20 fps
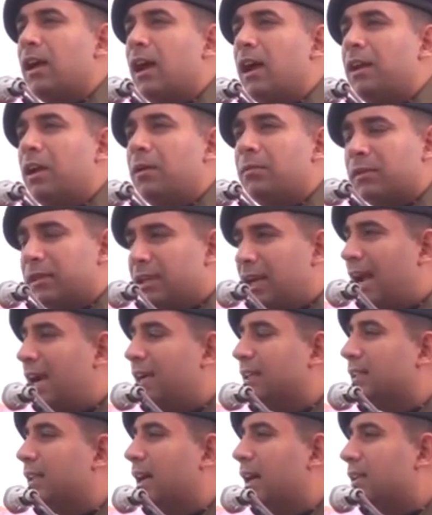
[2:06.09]
And I'm
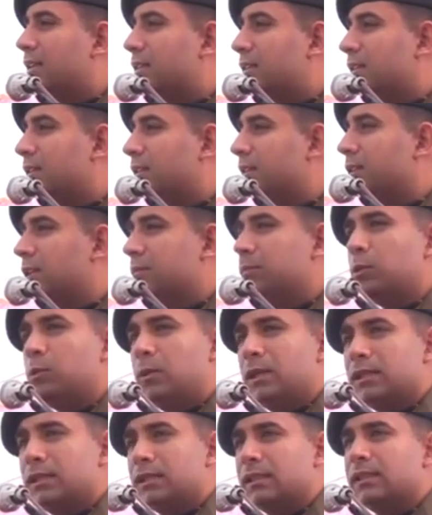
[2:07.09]
glad that uh,
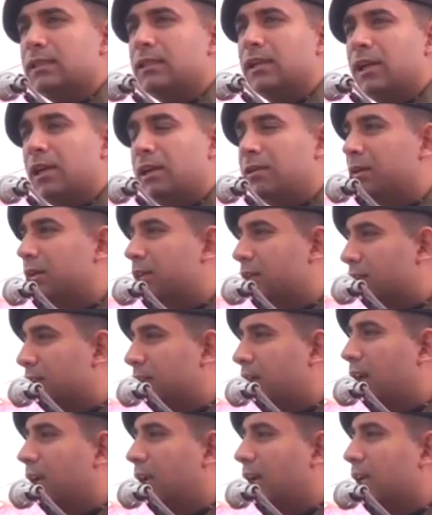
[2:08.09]
WSS here in
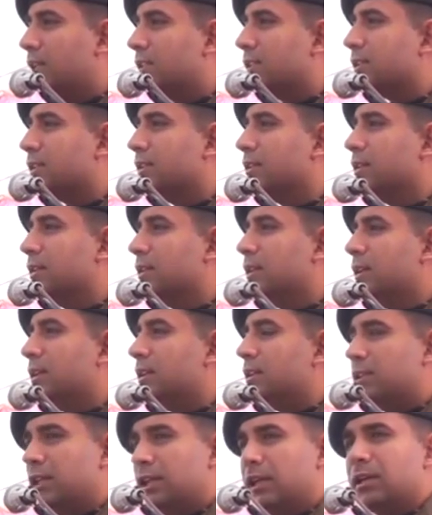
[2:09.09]
Karnal has uh,
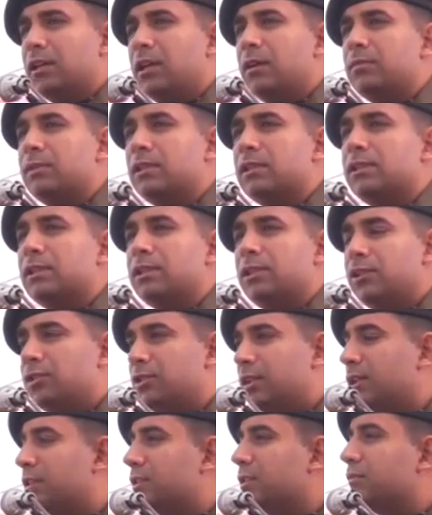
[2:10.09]
taken up this
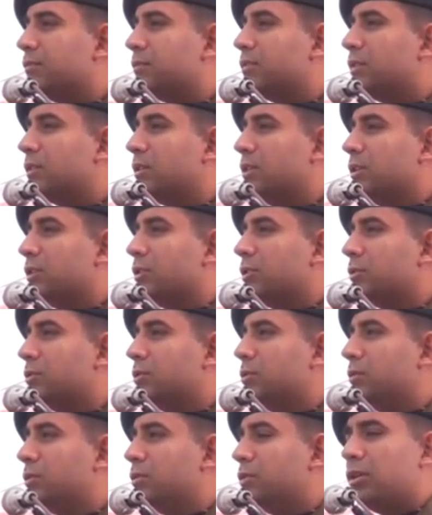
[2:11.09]
initiative
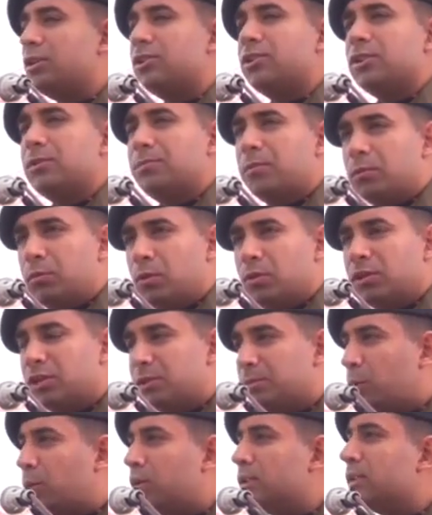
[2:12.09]
to not just
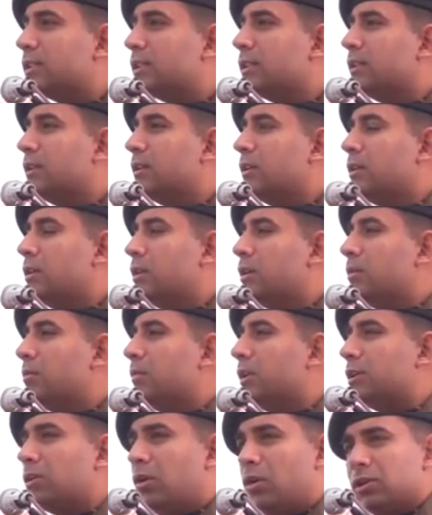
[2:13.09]
promote sports,
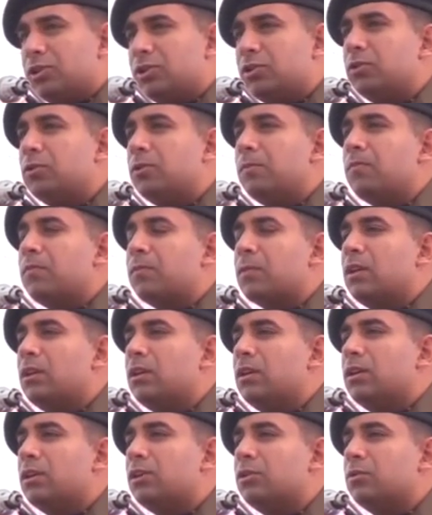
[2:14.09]
but also
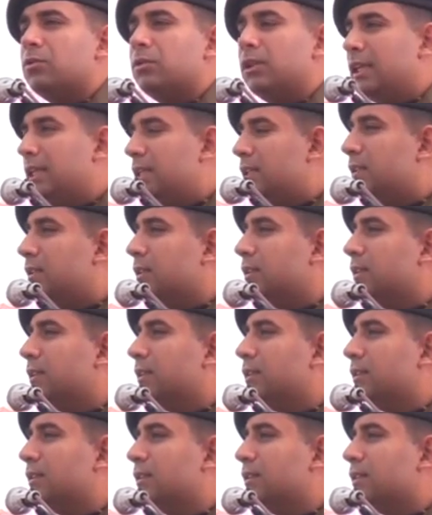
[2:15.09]
to lead
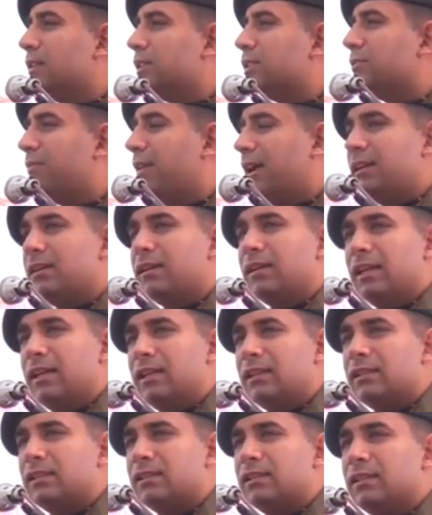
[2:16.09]
this fight
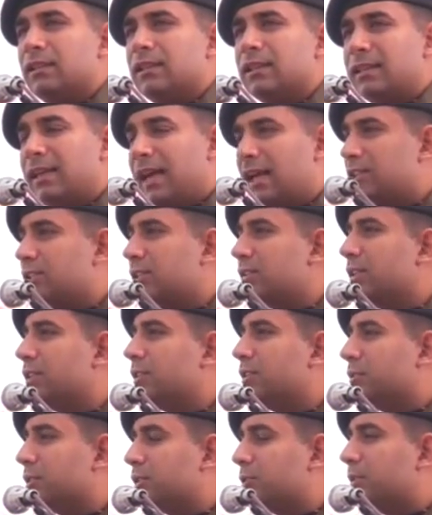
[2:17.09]
against cancer
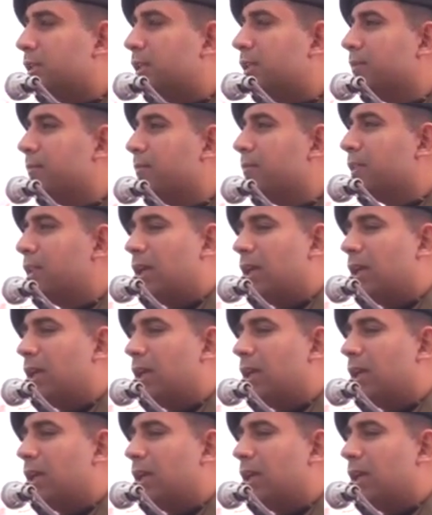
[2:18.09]
in the district.